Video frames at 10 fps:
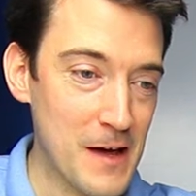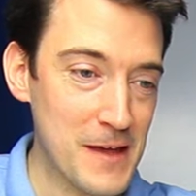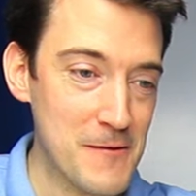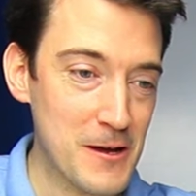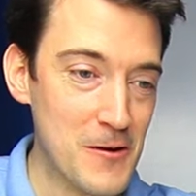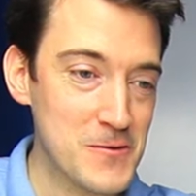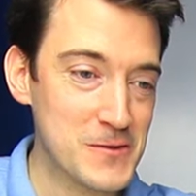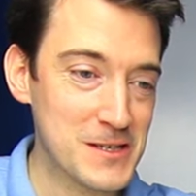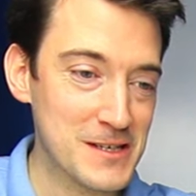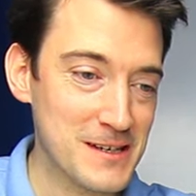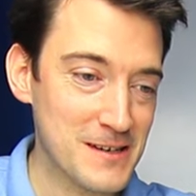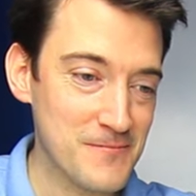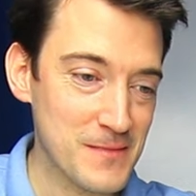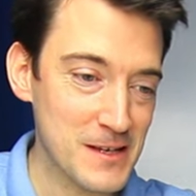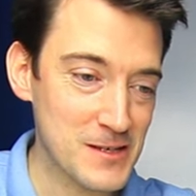And there he goes.
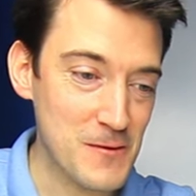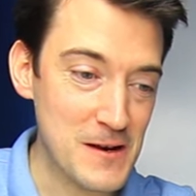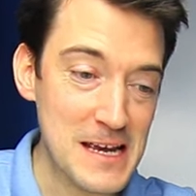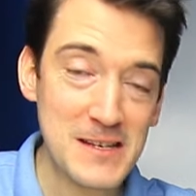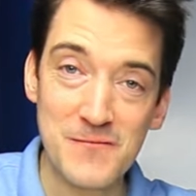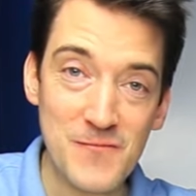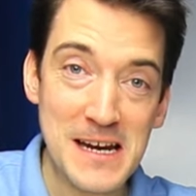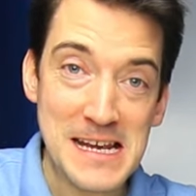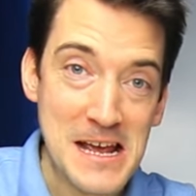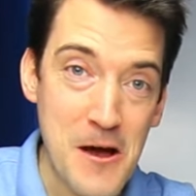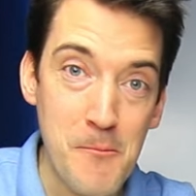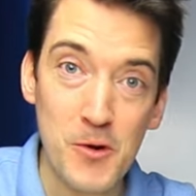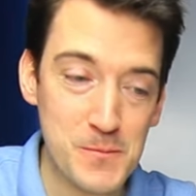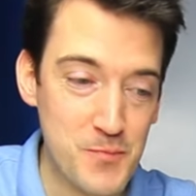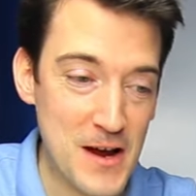So it isn't really much